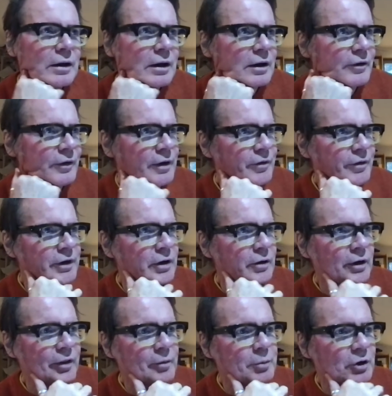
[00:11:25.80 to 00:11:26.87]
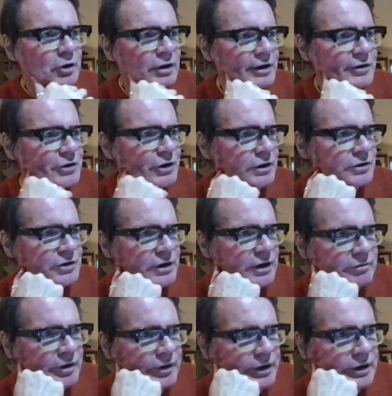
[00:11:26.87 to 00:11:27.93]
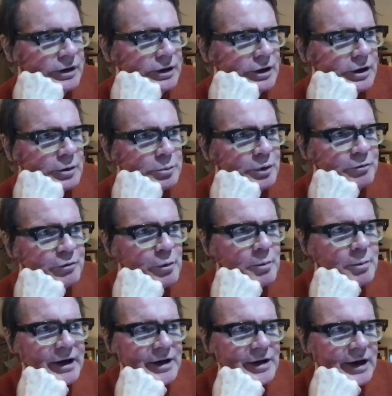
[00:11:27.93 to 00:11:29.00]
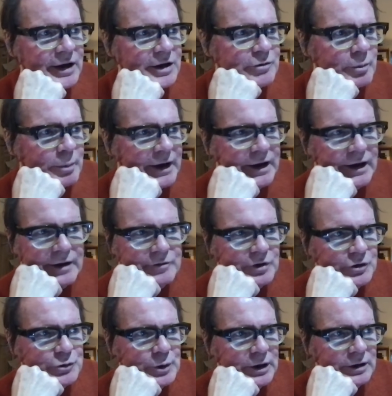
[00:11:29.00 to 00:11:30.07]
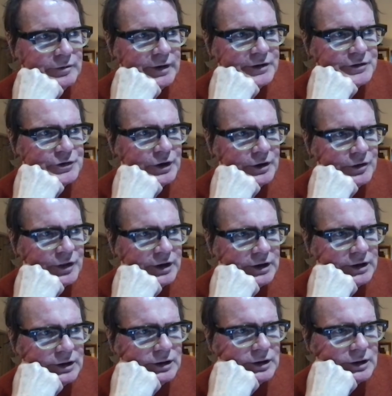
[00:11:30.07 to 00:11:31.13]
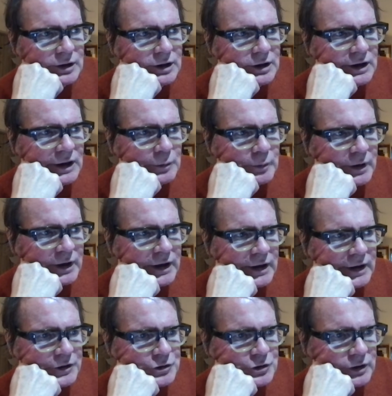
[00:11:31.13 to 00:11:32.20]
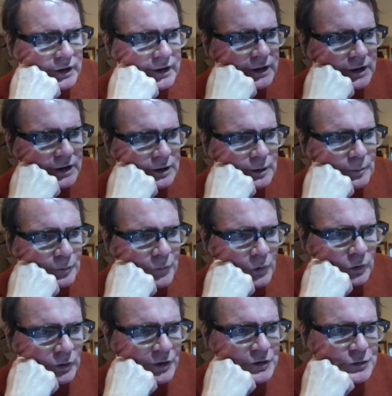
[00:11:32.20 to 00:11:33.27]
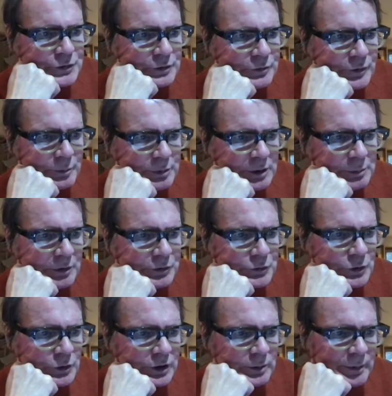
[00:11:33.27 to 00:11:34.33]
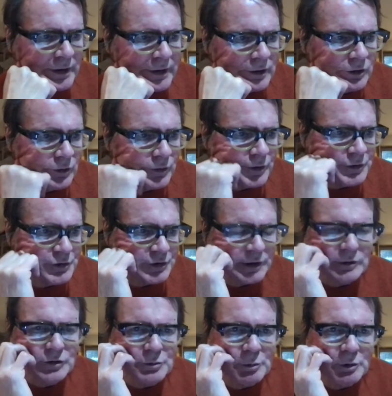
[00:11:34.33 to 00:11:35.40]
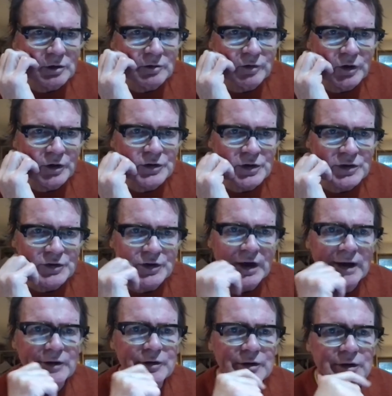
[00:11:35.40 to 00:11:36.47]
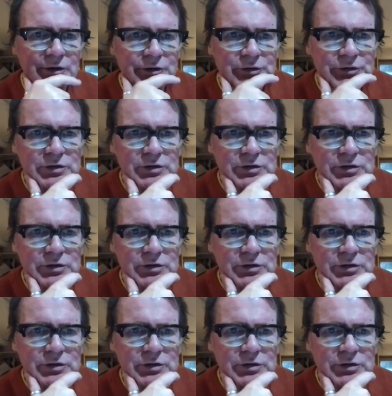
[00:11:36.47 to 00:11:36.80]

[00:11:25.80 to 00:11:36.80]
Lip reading: at the Burnley church and everything. But from about age of about 11 or 12, I started thinking, well, actually, all this stuff that people are talking about, the still small voice inside you that